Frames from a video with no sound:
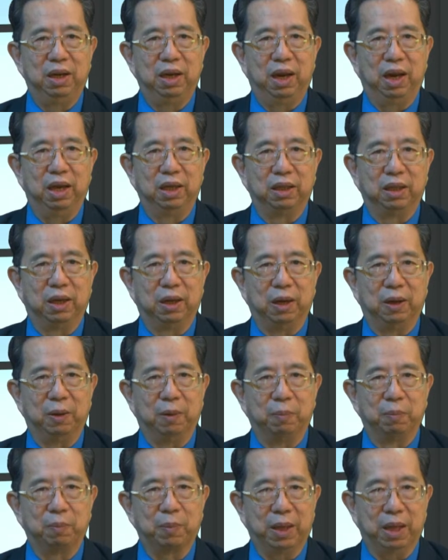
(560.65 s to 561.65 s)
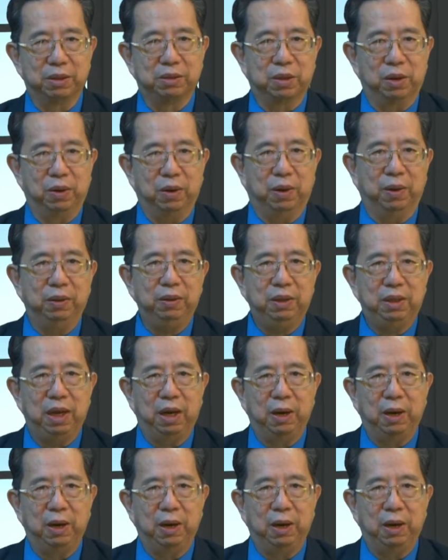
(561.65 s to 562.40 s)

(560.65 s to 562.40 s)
And let's go on.